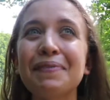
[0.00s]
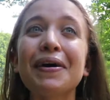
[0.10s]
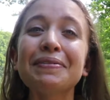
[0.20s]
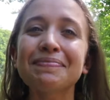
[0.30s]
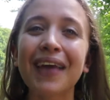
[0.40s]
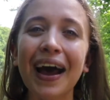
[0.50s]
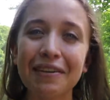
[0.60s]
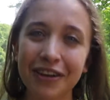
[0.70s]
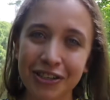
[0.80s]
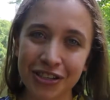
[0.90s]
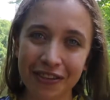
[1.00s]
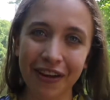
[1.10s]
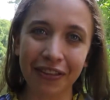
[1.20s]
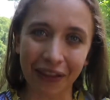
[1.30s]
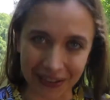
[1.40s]
Well, I eventually
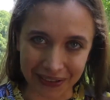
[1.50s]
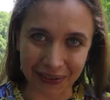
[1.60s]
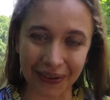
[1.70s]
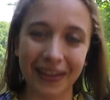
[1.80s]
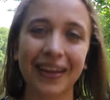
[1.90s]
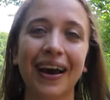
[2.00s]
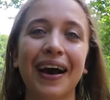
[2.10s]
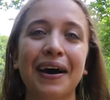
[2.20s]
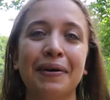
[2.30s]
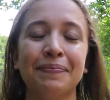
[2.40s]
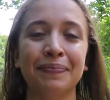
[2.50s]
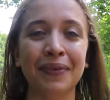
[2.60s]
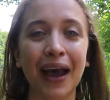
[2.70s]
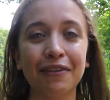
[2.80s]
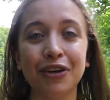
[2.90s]
found law school.
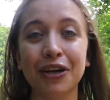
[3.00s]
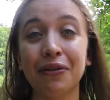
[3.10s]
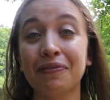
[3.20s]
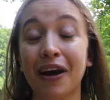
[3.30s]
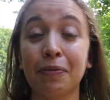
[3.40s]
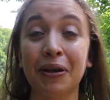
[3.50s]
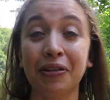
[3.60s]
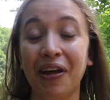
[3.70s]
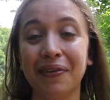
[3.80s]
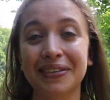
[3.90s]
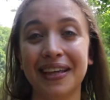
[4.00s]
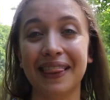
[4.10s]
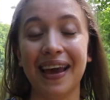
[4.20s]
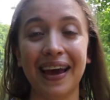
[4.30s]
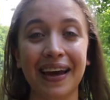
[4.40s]
After I knew environmental law was a
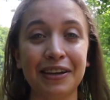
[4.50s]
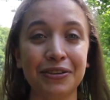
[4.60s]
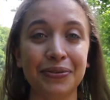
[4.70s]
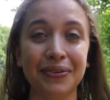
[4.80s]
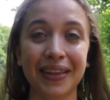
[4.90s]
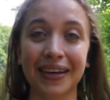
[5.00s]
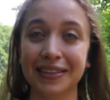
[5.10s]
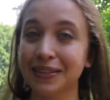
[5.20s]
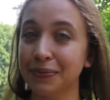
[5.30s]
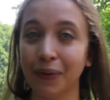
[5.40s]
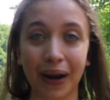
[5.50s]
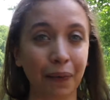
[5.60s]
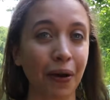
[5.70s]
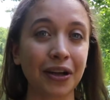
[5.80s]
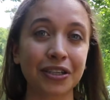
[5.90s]
thing, I knew that's what I
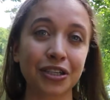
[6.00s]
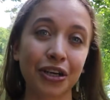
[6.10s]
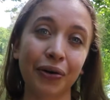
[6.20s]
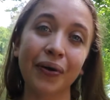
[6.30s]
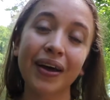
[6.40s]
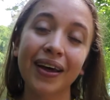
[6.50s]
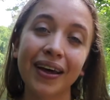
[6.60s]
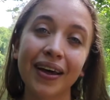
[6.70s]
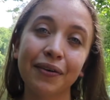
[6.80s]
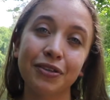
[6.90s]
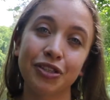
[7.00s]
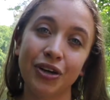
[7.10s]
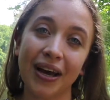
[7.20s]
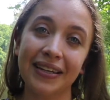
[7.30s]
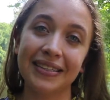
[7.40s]
wanted to do, was
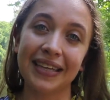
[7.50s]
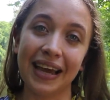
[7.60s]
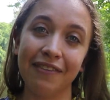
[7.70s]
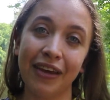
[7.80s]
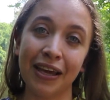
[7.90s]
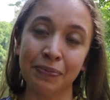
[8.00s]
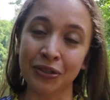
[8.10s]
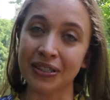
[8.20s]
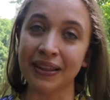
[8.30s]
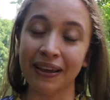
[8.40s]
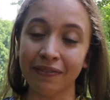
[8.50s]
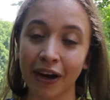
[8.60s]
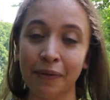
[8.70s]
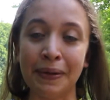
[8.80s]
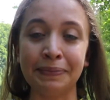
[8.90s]
try and save animals in the
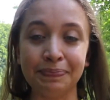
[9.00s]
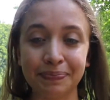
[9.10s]
environment.